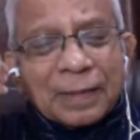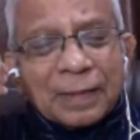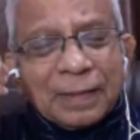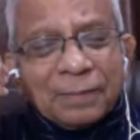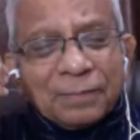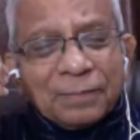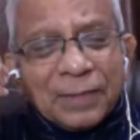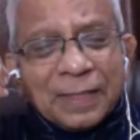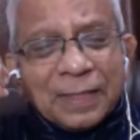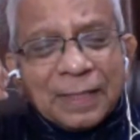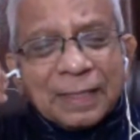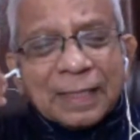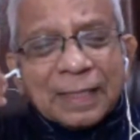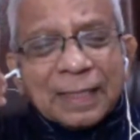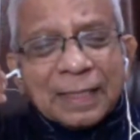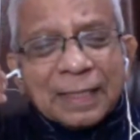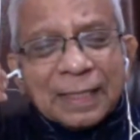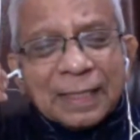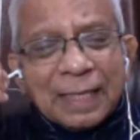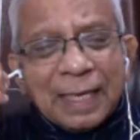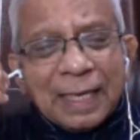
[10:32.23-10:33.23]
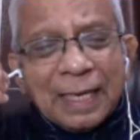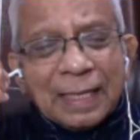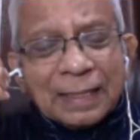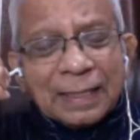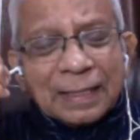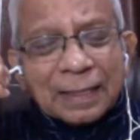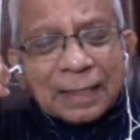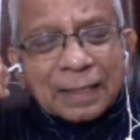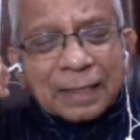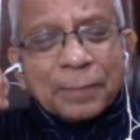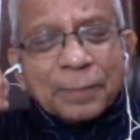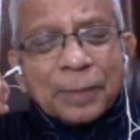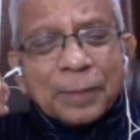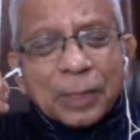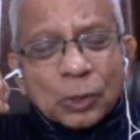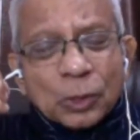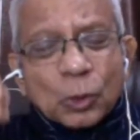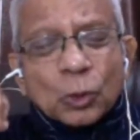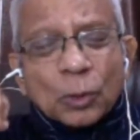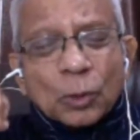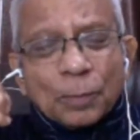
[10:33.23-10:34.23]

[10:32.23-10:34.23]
within the, the Criminal Code of